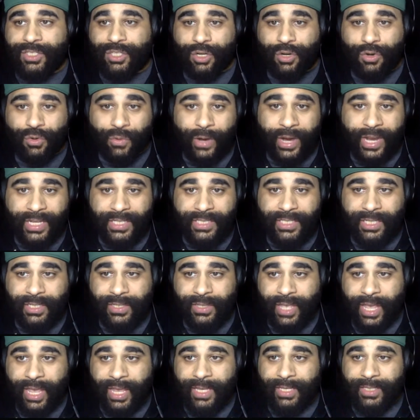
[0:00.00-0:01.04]
It's a
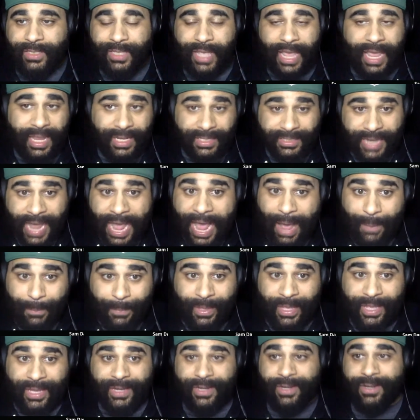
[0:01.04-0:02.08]
crazy thing. Things
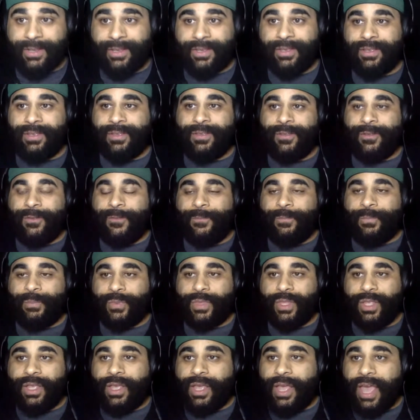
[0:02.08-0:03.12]
happen.
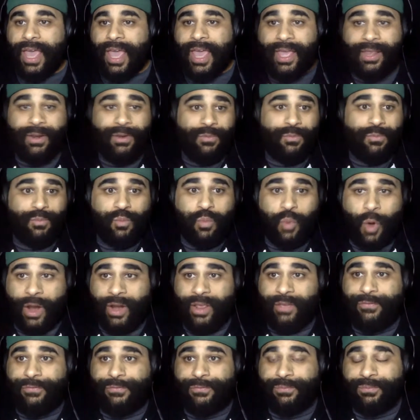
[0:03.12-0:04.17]
And
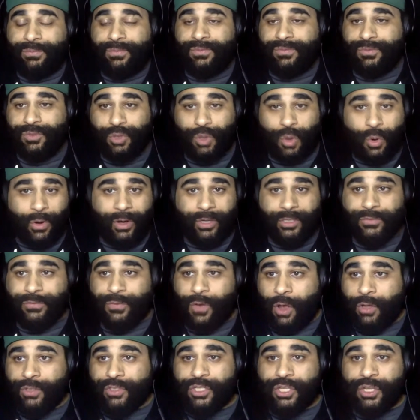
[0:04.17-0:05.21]
what if
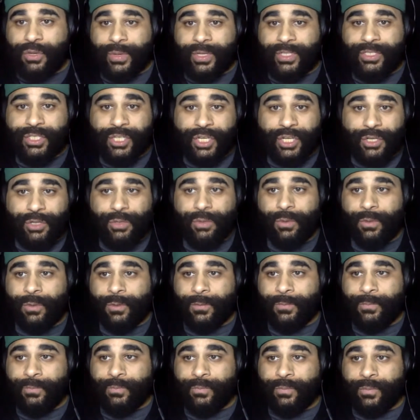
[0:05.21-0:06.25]
Lawrence falls to you at 2?
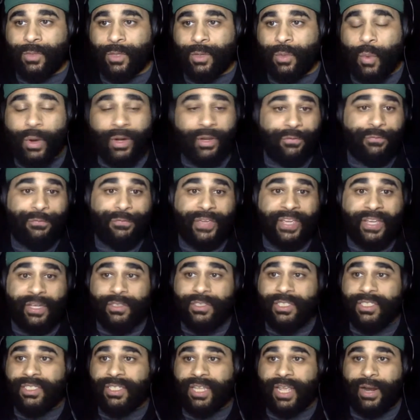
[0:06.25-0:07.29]
What if
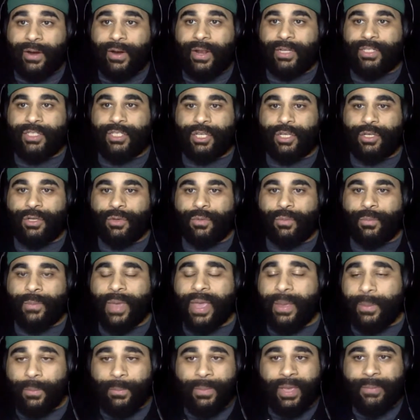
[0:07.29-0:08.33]
Fields is there at 2?
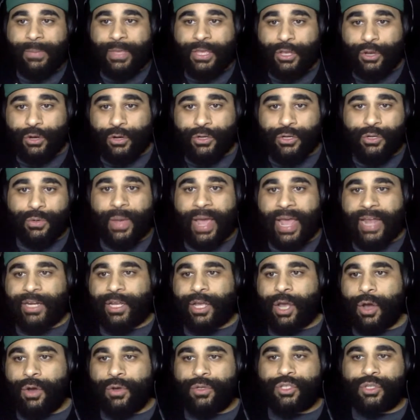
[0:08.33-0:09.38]
Maybe your new
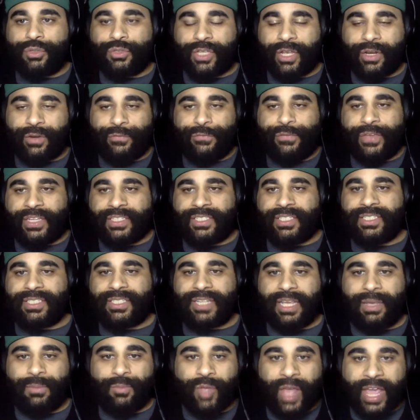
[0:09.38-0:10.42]
head coach who's going to fix his
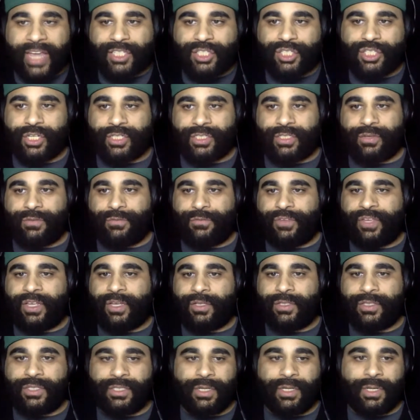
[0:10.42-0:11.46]
team likes Justin
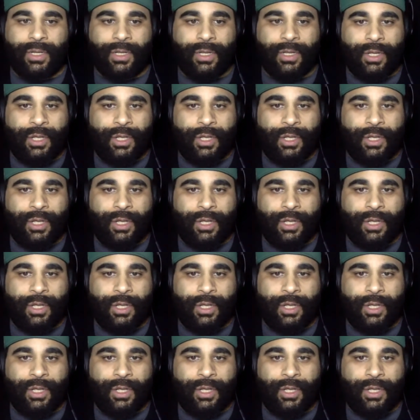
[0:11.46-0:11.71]
Fields.